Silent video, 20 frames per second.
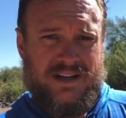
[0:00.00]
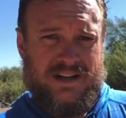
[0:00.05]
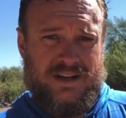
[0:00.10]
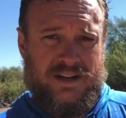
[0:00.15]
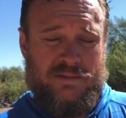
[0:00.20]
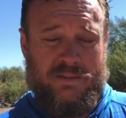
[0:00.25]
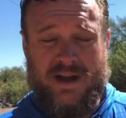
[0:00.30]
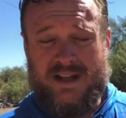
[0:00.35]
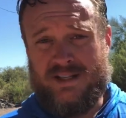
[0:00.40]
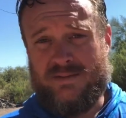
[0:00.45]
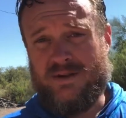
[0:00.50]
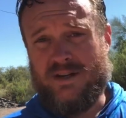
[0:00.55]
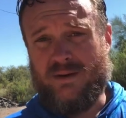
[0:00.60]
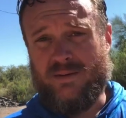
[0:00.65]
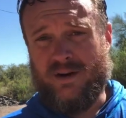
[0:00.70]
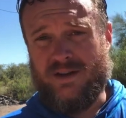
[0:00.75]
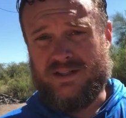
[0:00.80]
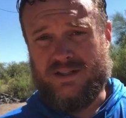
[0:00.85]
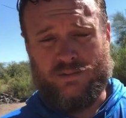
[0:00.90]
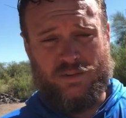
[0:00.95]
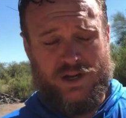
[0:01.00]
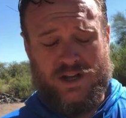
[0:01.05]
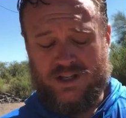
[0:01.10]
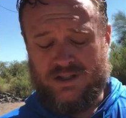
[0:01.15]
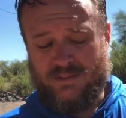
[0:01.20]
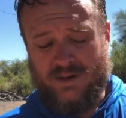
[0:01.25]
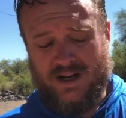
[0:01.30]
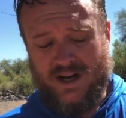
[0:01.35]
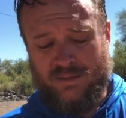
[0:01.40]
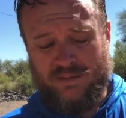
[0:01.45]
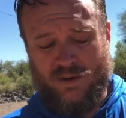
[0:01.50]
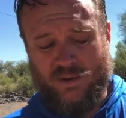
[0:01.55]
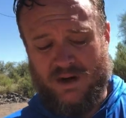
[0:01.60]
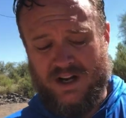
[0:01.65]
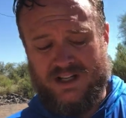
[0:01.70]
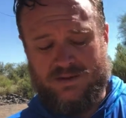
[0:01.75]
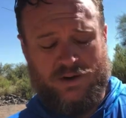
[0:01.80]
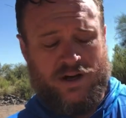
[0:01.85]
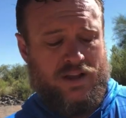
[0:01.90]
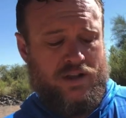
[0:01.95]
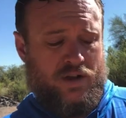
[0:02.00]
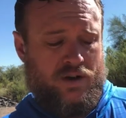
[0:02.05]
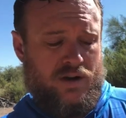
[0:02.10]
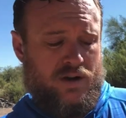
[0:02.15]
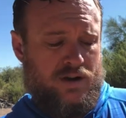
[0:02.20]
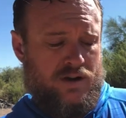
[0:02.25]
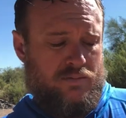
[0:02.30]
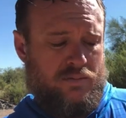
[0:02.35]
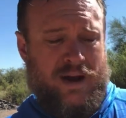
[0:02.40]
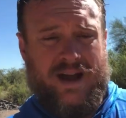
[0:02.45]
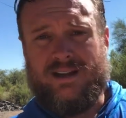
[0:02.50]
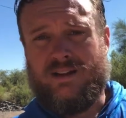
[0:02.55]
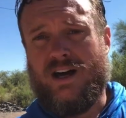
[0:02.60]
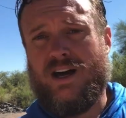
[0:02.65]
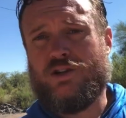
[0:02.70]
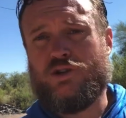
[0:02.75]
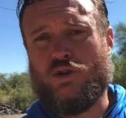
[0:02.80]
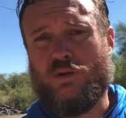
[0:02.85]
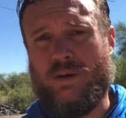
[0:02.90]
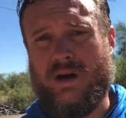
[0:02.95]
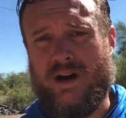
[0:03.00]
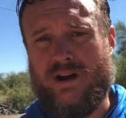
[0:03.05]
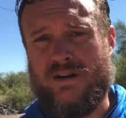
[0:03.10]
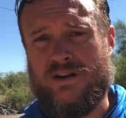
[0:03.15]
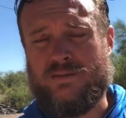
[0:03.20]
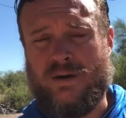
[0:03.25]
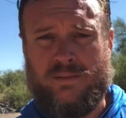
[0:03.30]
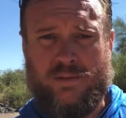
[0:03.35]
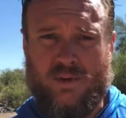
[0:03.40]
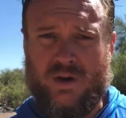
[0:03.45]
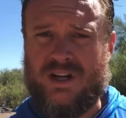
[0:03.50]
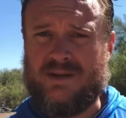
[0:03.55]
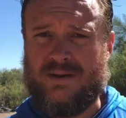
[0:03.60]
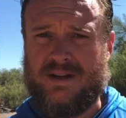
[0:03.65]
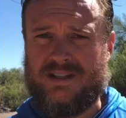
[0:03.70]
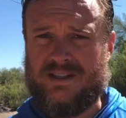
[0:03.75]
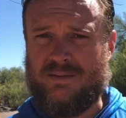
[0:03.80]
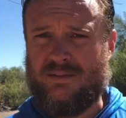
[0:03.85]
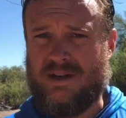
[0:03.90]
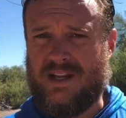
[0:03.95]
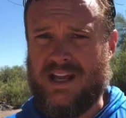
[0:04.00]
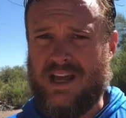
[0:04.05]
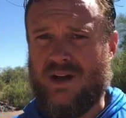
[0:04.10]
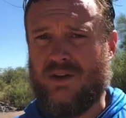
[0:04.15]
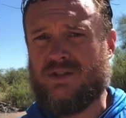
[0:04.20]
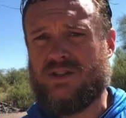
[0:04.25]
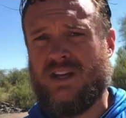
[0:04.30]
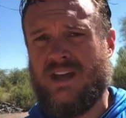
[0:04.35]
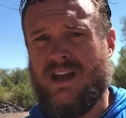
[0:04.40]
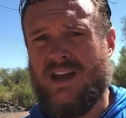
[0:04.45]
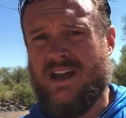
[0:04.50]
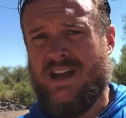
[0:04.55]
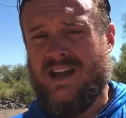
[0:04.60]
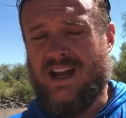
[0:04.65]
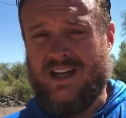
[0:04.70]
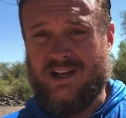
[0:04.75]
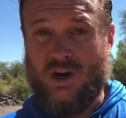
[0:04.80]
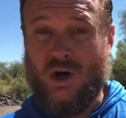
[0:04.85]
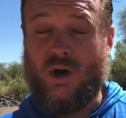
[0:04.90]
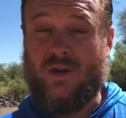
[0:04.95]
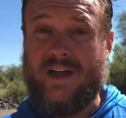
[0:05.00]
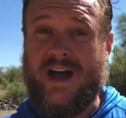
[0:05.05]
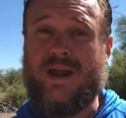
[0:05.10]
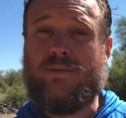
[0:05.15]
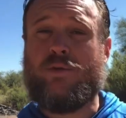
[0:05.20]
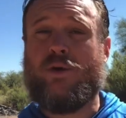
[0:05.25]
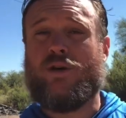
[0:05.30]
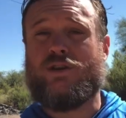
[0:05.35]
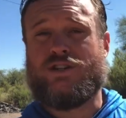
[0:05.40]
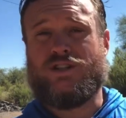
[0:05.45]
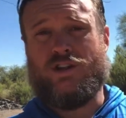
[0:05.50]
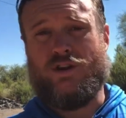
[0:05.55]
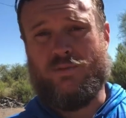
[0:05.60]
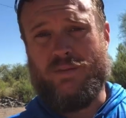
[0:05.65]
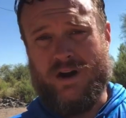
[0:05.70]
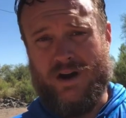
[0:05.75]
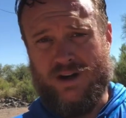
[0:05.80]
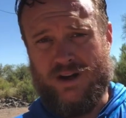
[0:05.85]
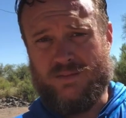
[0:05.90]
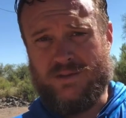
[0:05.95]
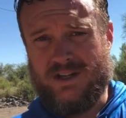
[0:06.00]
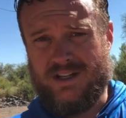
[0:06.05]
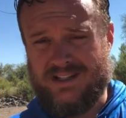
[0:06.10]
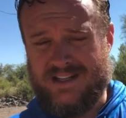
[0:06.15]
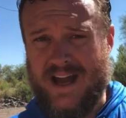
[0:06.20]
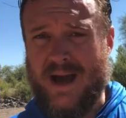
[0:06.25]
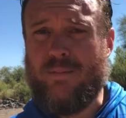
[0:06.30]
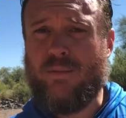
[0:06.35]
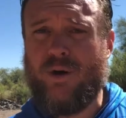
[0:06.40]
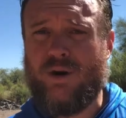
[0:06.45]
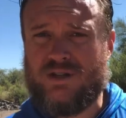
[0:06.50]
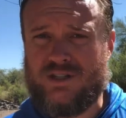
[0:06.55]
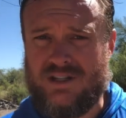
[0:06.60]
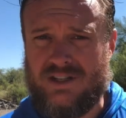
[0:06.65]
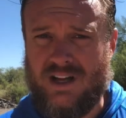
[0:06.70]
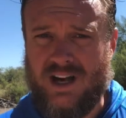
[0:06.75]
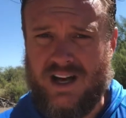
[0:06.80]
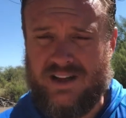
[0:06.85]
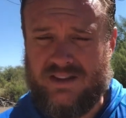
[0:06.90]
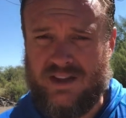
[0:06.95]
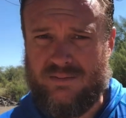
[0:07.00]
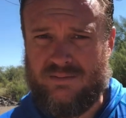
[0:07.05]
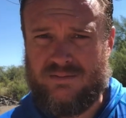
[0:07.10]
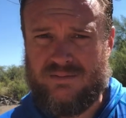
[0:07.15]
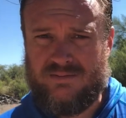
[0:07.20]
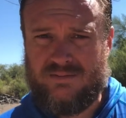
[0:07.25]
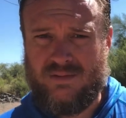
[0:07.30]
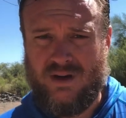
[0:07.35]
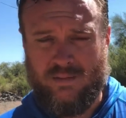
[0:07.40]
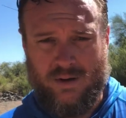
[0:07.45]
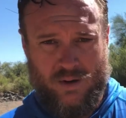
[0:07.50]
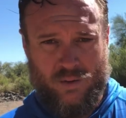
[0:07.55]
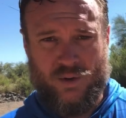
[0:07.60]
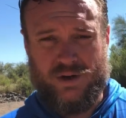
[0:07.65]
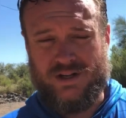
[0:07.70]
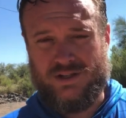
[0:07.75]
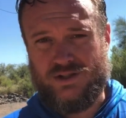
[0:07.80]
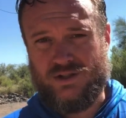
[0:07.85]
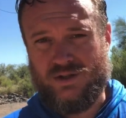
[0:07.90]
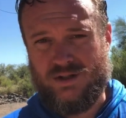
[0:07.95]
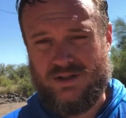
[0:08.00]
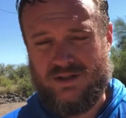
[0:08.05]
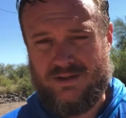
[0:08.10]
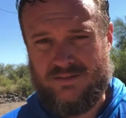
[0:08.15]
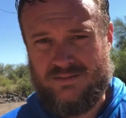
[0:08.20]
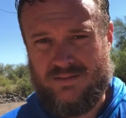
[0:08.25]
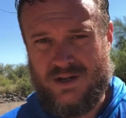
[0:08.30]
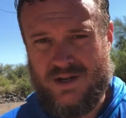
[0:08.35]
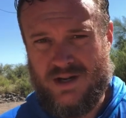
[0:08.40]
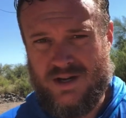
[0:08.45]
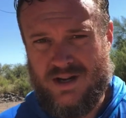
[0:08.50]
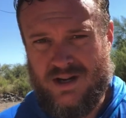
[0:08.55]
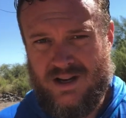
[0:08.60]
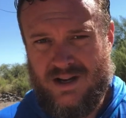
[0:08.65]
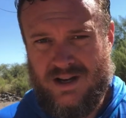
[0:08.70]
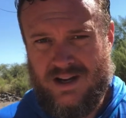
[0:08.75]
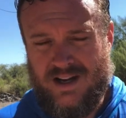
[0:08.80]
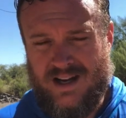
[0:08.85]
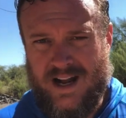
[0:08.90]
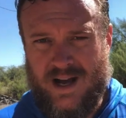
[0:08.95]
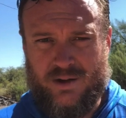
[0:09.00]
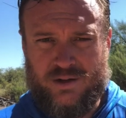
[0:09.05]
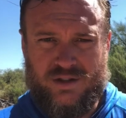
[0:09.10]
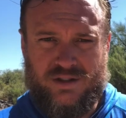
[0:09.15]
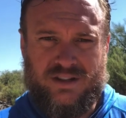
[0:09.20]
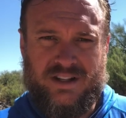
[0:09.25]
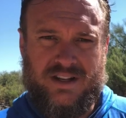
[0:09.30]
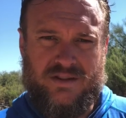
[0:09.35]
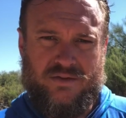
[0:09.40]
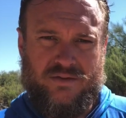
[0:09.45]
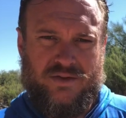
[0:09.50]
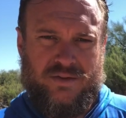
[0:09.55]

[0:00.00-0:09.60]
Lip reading: You might speak about someone else might not be raised by their biological parents, might be raised by somebody else, and call that person their parent because that person taught them about what is good and how to live.